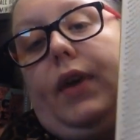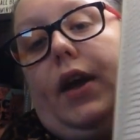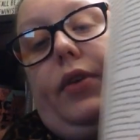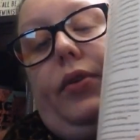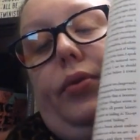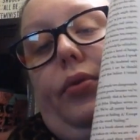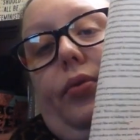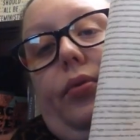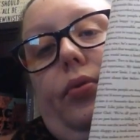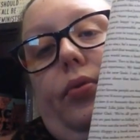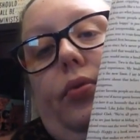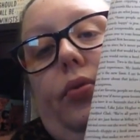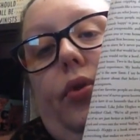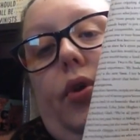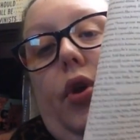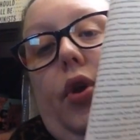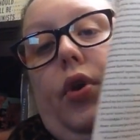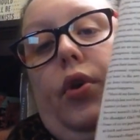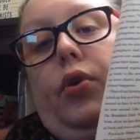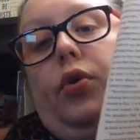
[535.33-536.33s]
raccoon,
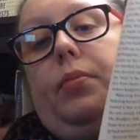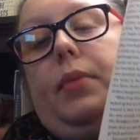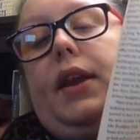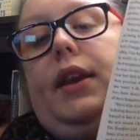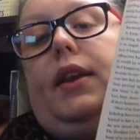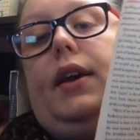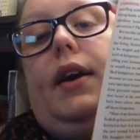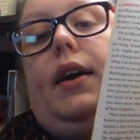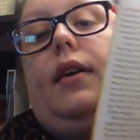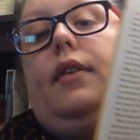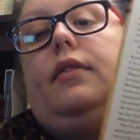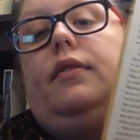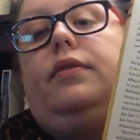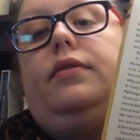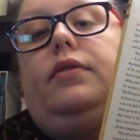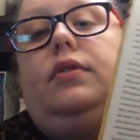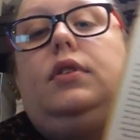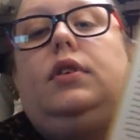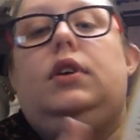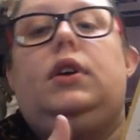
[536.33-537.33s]
whom I
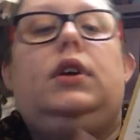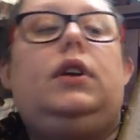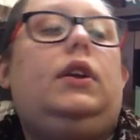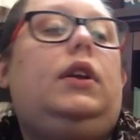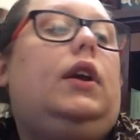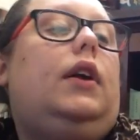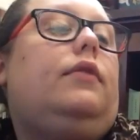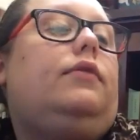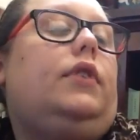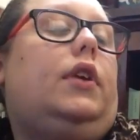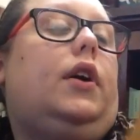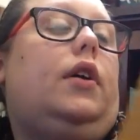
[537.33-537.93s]
love. Love,